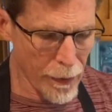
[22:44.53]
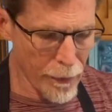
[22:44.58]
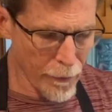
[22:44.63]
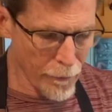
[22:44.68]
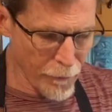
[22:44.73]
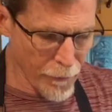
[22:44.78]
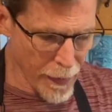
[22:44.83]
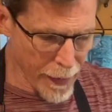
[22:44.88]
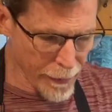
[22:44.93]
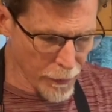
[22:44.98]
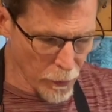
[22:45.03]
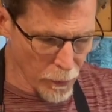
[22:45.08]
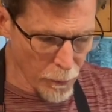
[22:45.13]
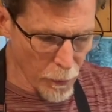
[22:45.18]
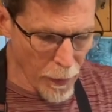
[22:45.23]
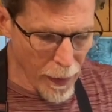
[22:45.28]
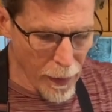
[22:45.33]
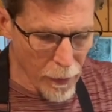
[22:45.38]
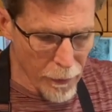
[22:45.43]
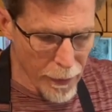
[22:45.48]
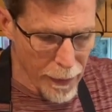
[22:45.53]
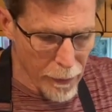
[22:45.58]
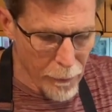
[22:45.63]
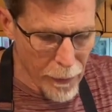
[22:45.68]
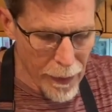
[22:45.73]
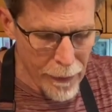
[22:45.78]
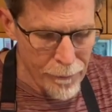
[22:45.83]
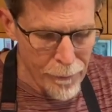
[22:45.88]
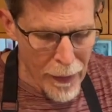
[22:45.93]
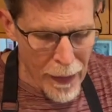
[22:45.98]
final browning.
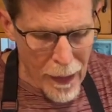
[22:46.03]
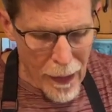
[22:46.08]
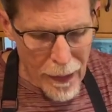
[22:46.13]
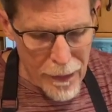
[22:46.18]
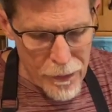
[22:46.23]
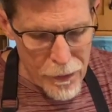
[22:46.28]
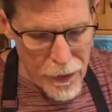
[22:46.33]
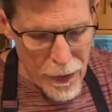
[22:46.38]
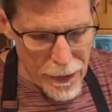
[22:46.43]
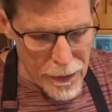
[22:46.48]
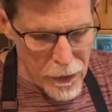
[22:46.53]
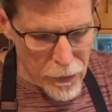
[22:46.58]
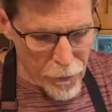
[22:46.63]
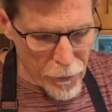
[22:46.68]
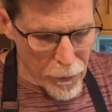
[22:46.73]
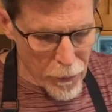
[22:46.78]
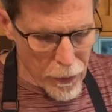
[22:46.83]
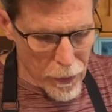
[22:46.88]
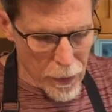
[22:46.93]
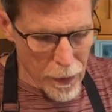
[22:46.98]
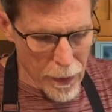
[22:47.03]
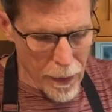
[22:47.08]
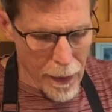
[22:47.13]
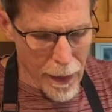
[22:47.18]
But just for